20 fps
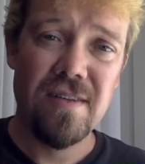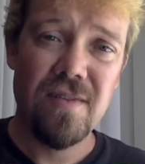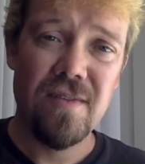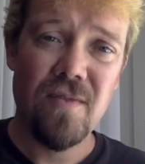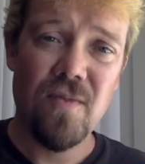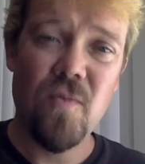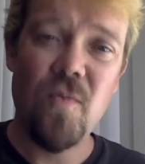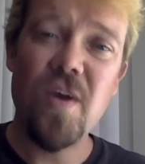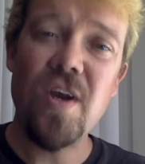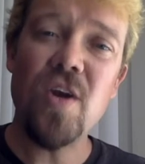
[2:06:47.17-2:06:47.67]

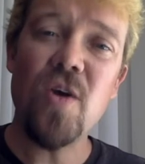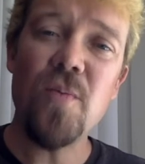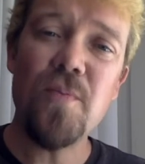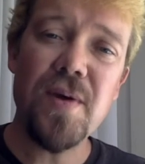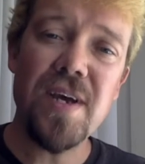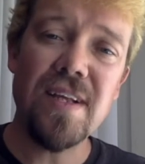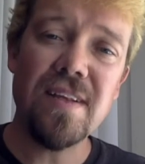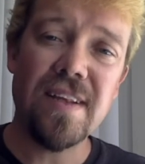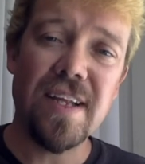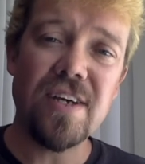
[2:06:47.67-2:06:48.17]
We are
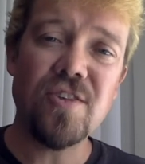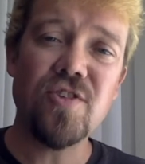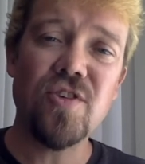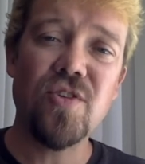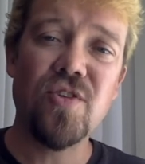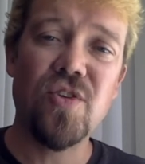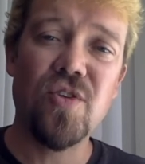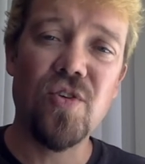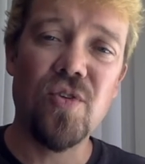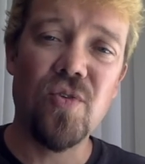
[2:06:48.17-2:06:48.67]
being
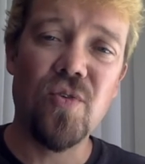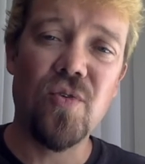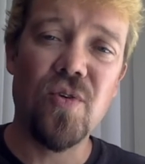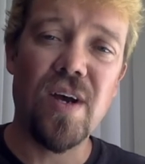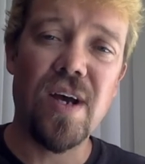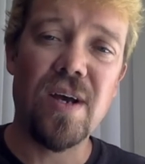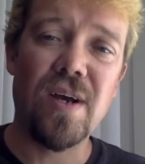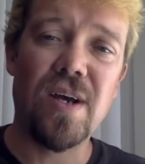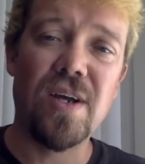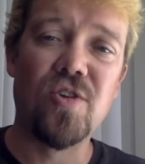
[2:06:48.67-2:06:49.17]
lectured to
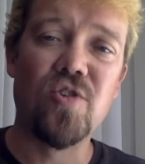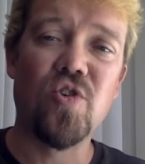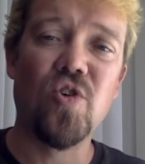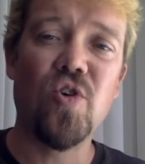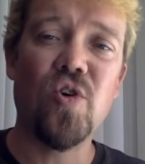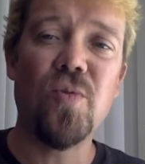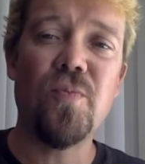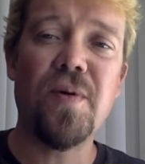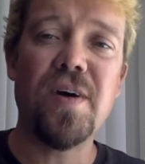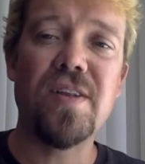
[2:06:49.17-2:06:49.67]
and
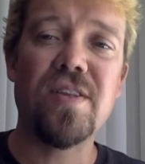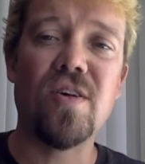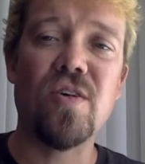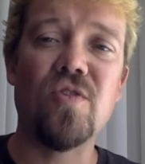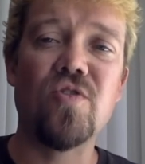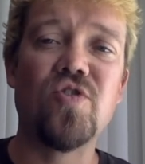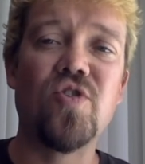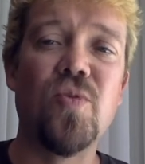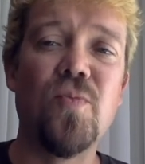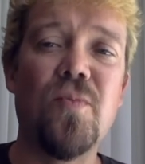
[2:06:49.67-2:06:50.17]
controlled by
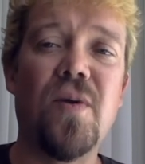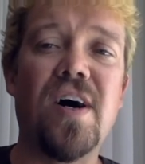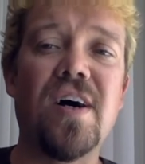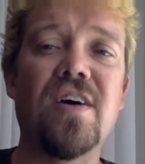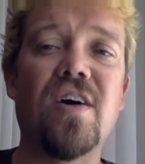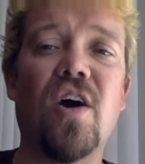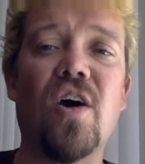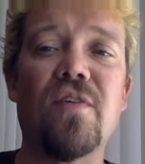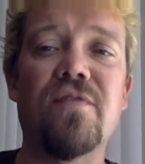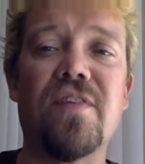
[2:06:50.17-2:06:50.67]
those who
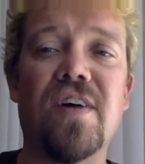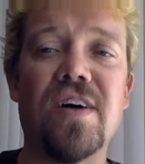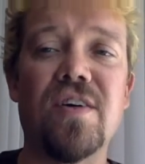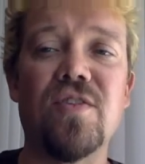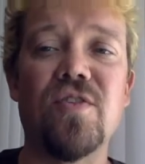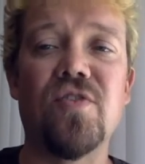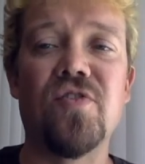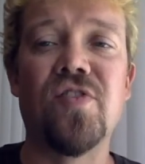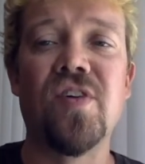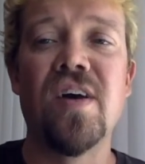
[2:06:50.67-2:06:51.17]
mock our
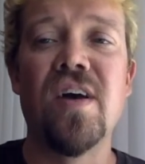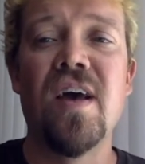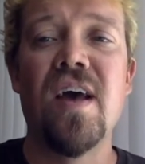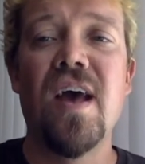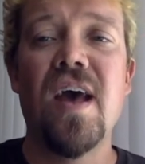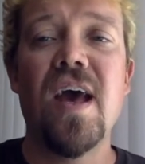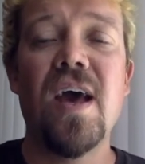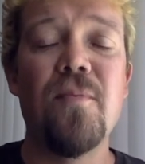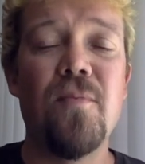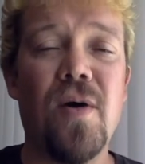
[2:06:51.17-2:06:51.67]
values
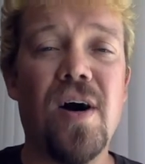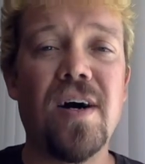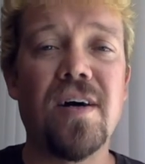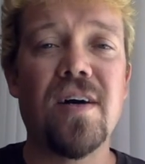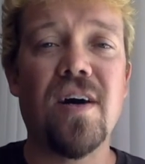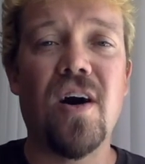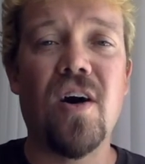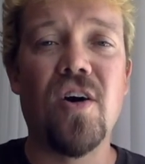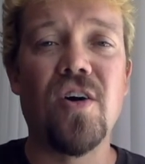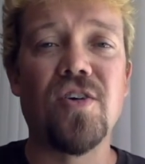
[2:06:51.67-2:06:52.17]
and
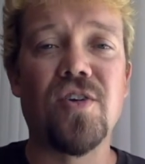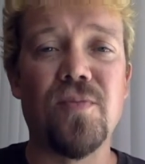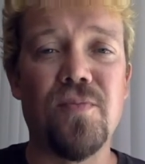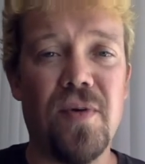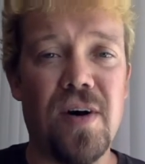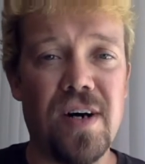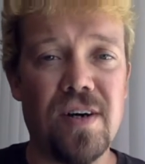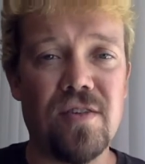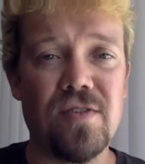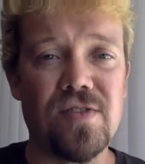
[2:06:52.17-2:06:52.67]
mock our
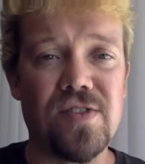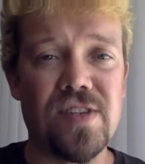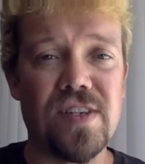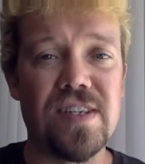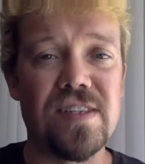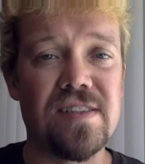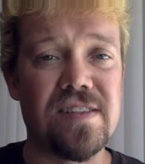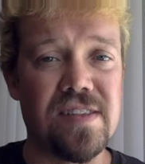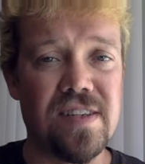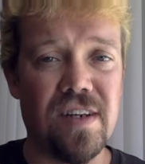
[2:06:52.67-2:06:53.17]
democracy
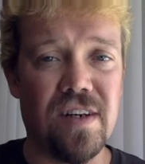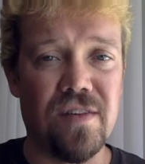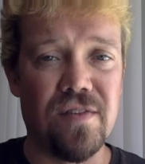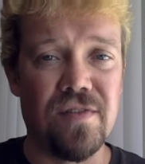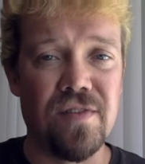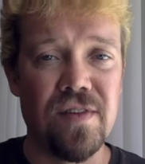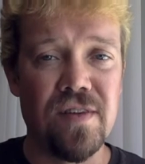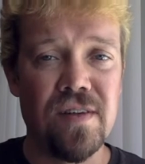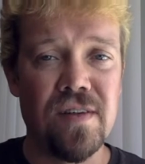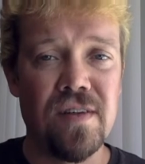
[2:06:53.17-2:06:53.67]

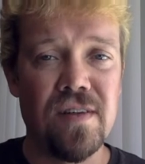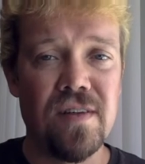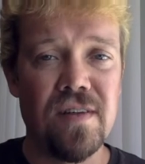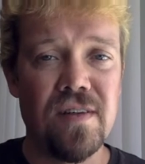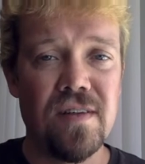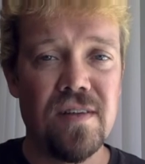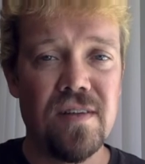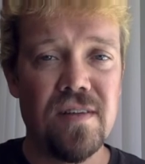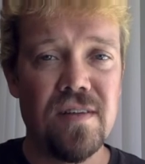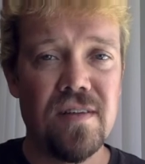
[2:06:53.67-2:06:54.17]
itself.
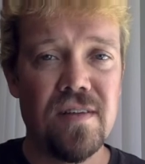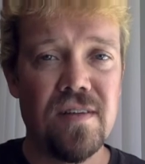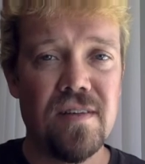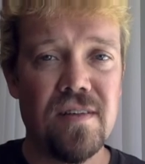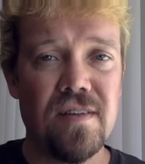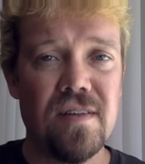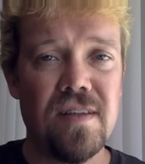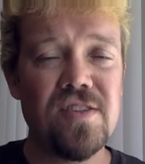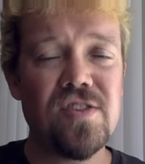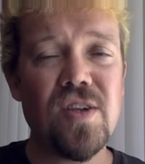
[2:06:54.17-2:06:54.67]

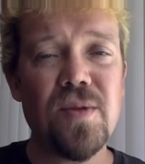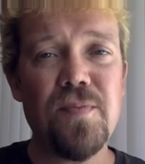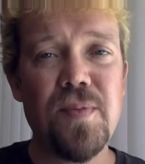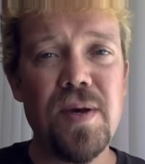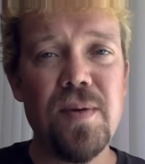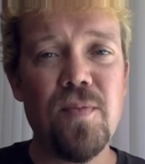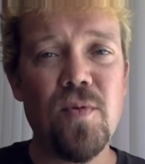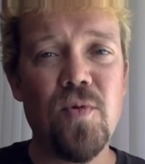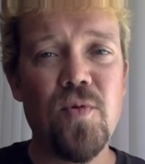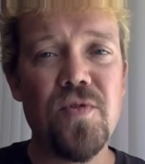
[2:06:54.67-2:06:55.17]
These are the
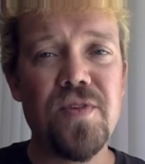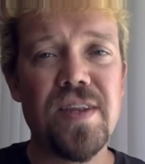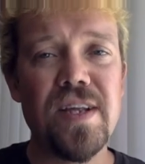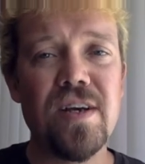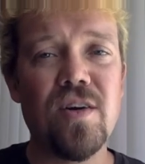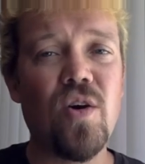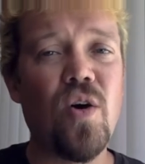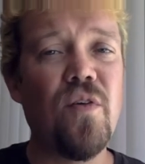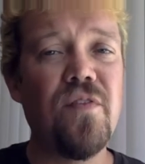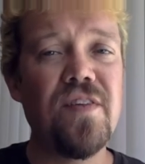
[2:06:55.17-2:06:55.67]
people who
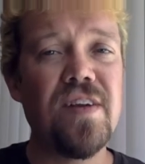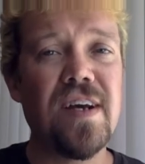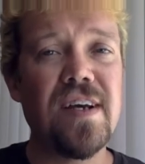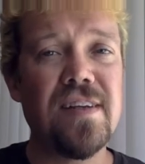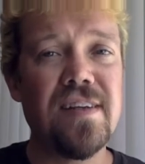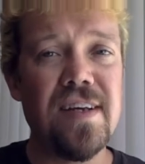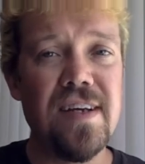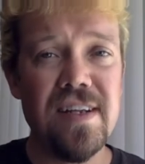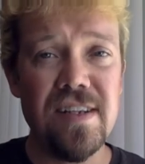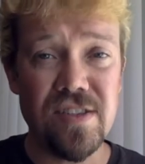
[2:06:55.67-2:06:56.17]
think
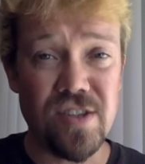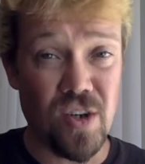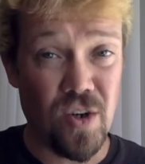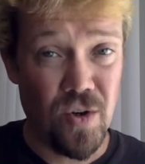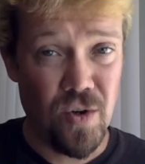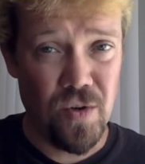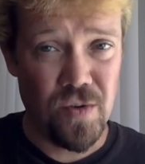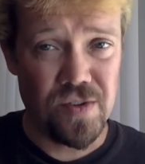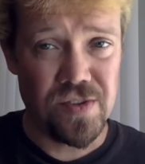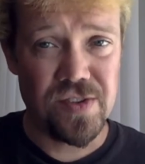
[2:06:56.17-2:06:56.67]
COVID-19 is a
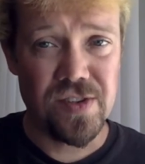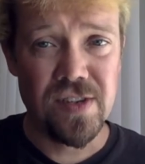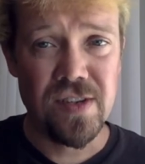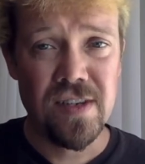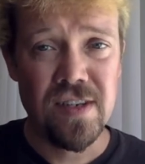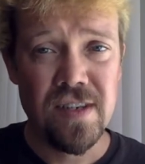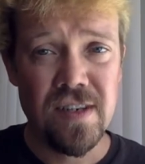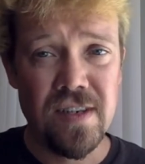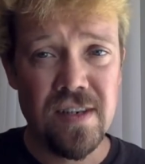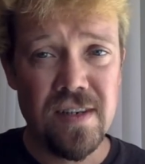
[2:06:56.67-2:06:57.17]

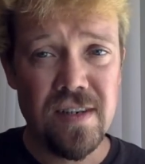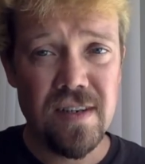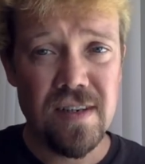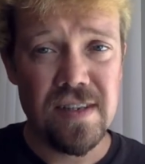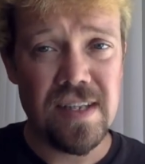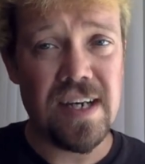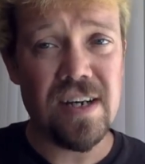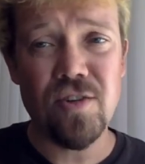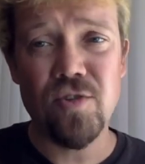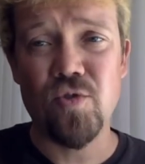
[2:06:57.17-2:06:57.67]
hoax and
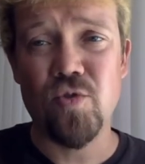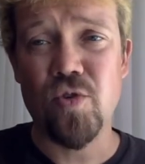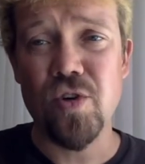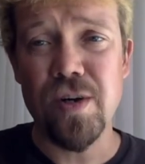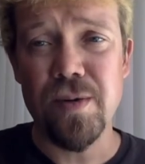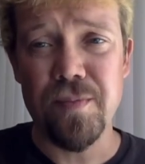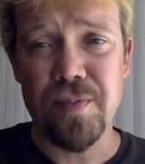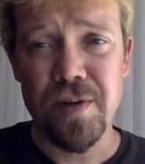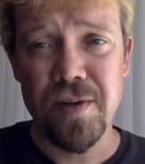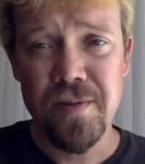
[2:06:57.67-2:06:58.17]
Donald
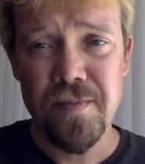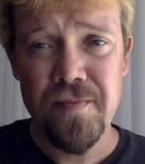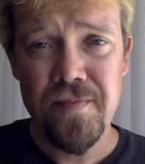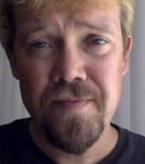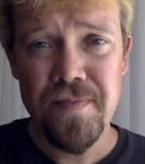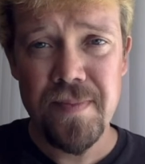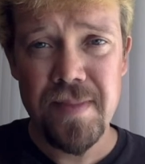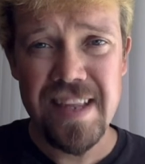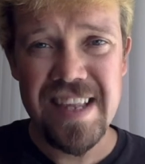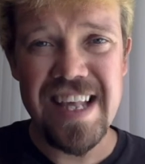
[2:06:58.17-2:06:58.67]
Trump,
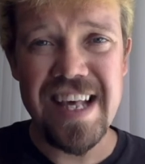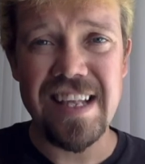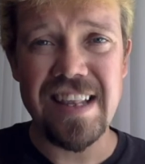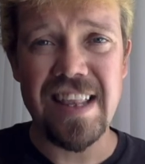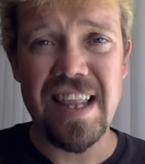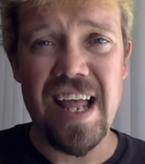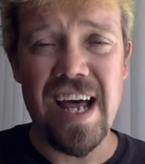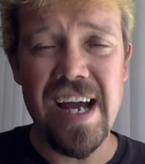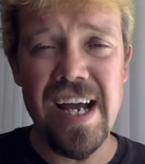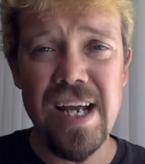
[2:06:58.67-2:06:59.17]
that
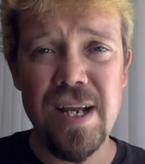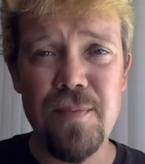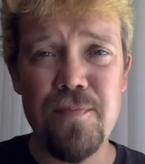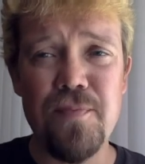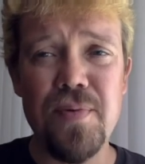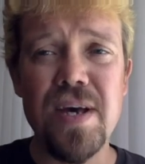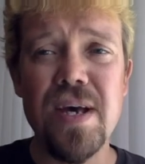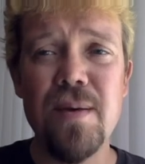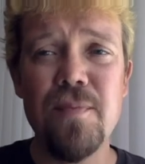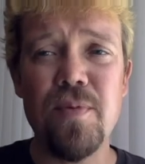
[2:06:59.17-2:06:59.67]
lying
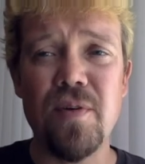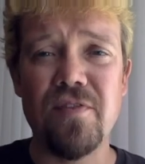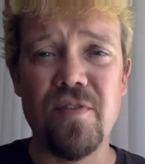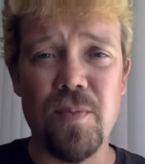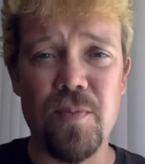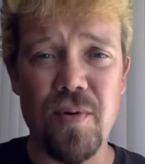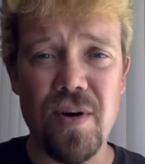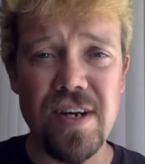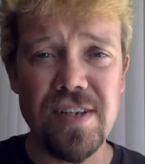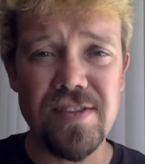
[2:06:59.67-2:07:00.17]
pimp of a
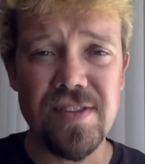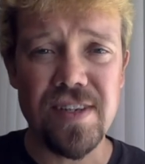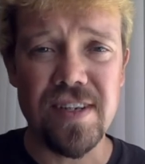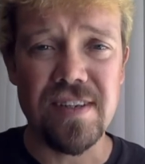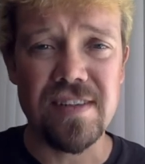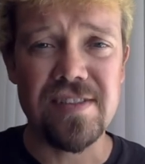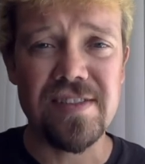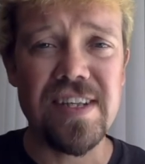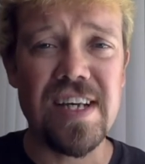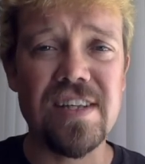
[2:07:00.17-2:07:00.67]

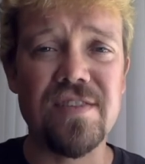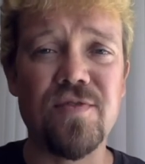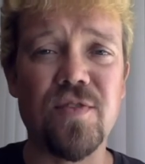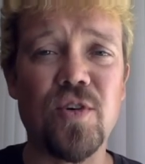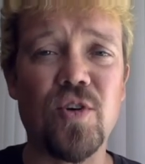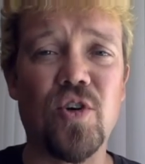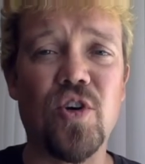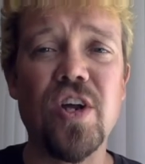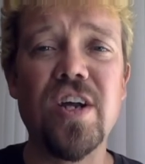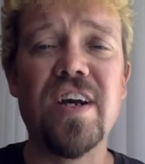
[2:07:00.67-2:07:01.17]
president, stands for
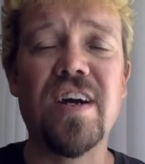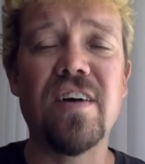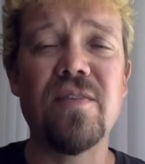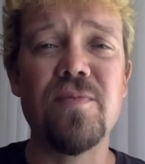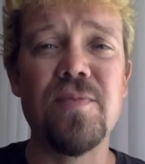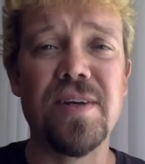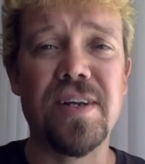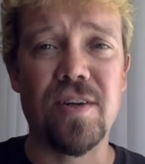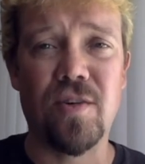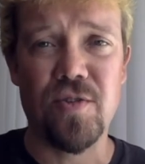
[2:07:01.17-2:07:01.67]
good
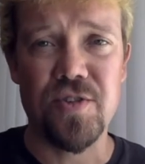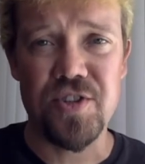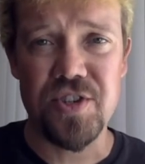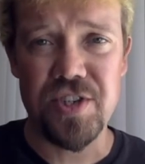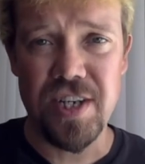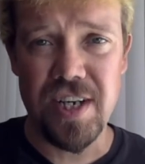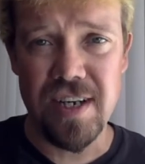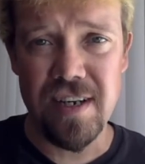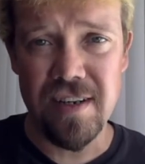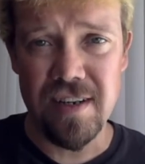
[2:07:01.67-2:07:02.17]
government and
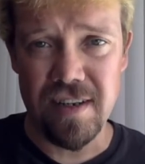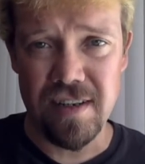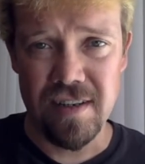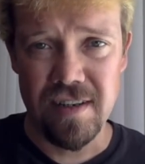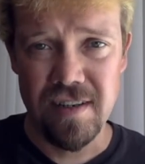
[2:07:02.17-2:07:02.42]
Christianity.